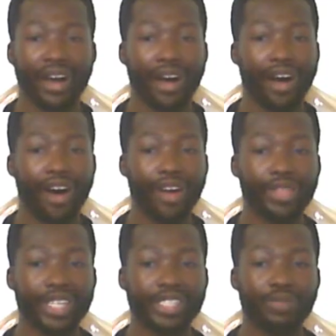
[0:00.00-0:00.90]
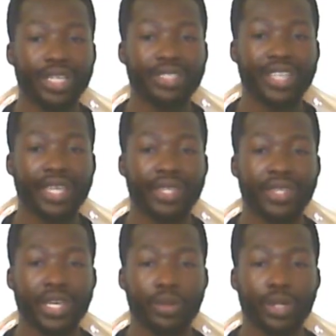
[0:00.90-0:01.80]
All this means that in
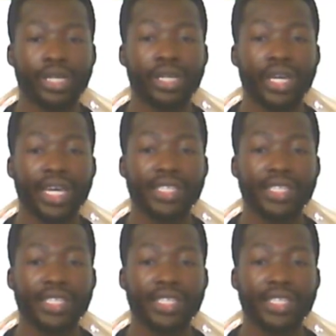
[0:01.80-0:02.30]
theory,